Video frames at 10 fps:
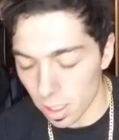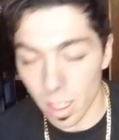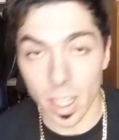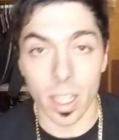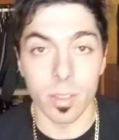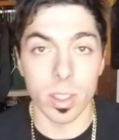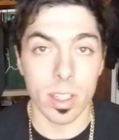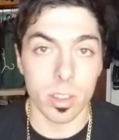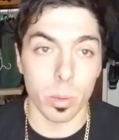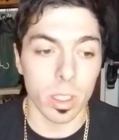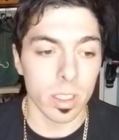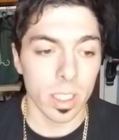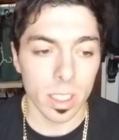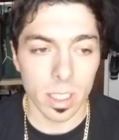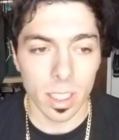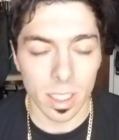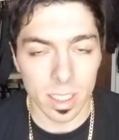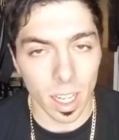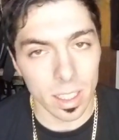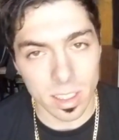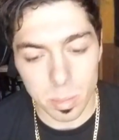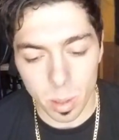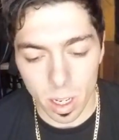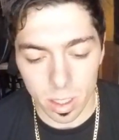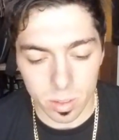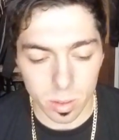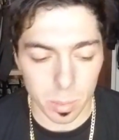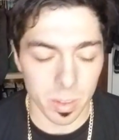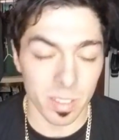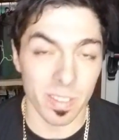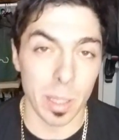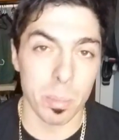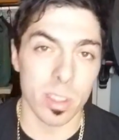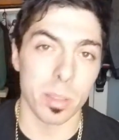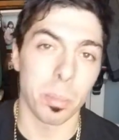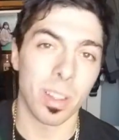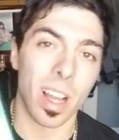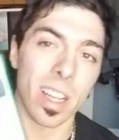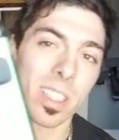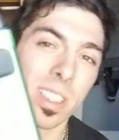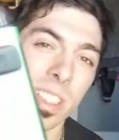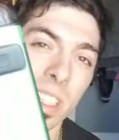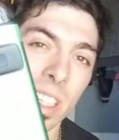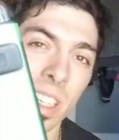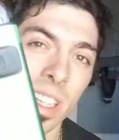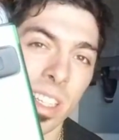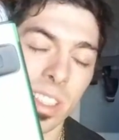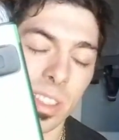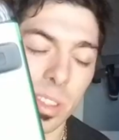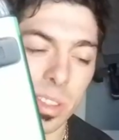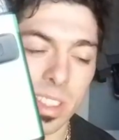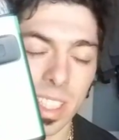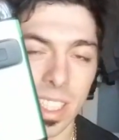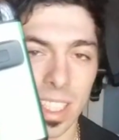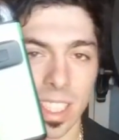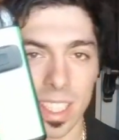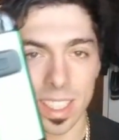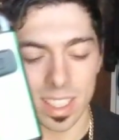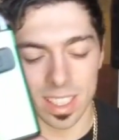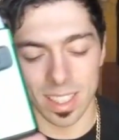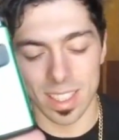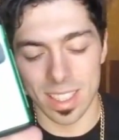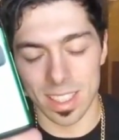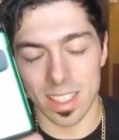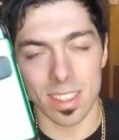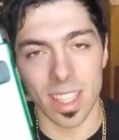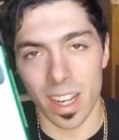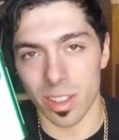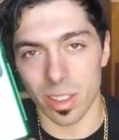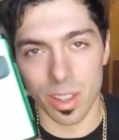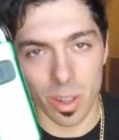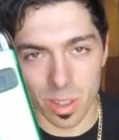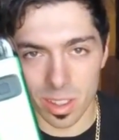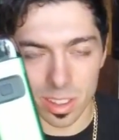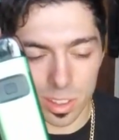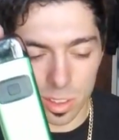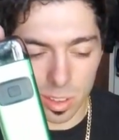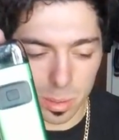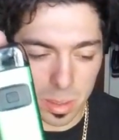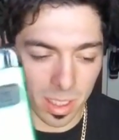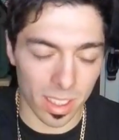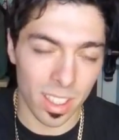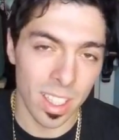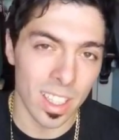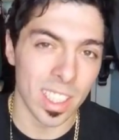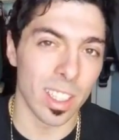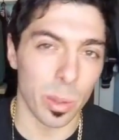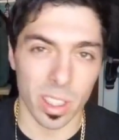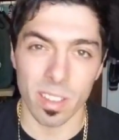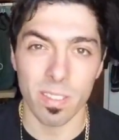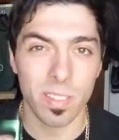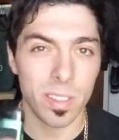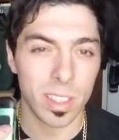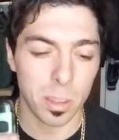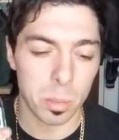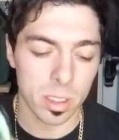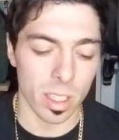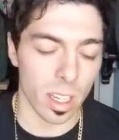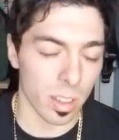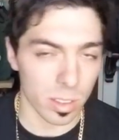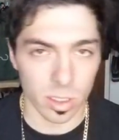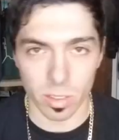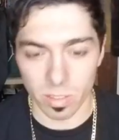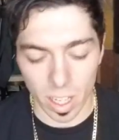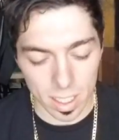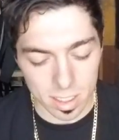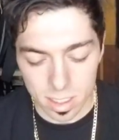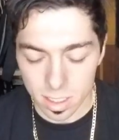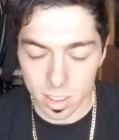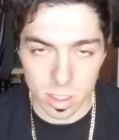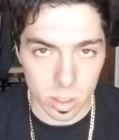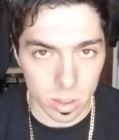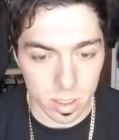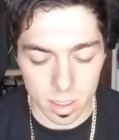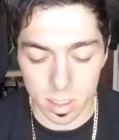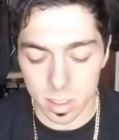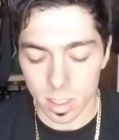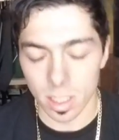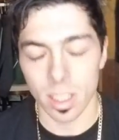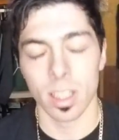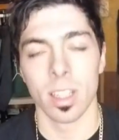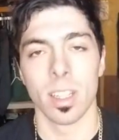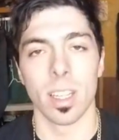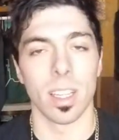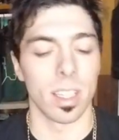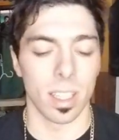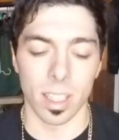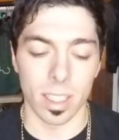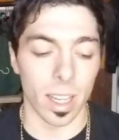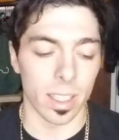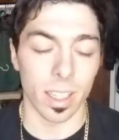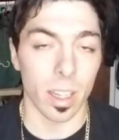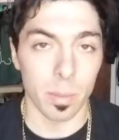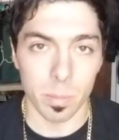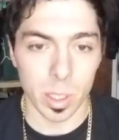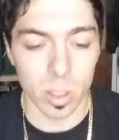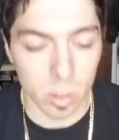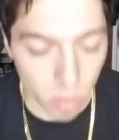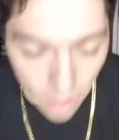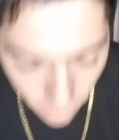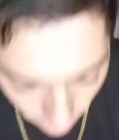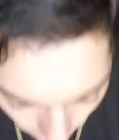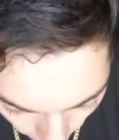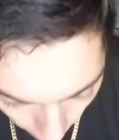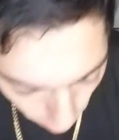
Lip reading: And if you guys are wondering, got this product from the vapor supplier. Use the discount code in the description. Y'all will get 15% off your device, juices, and yeah, they got a huge variety and they're